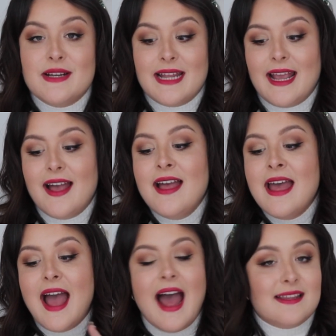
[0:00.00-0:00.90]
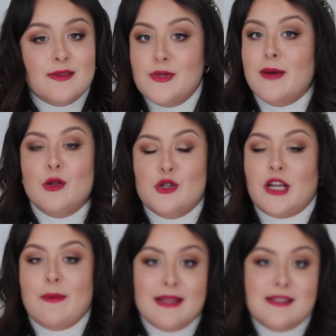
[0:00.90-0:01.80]
in here and some
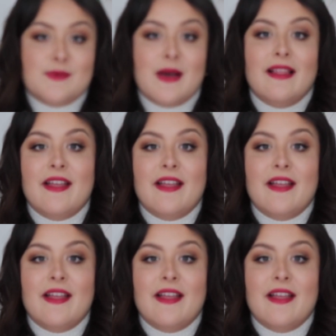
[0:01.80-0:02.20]
Dermalogica bits as well,